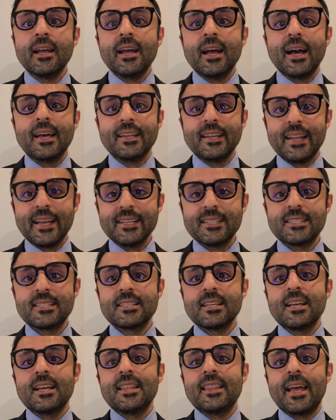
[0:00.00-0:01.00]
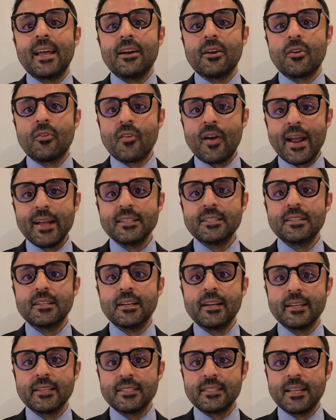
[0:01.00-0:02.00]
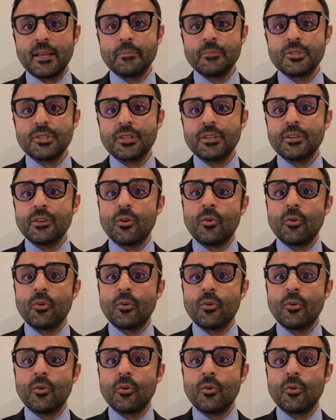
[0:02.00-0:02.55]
unless they are granted an exemption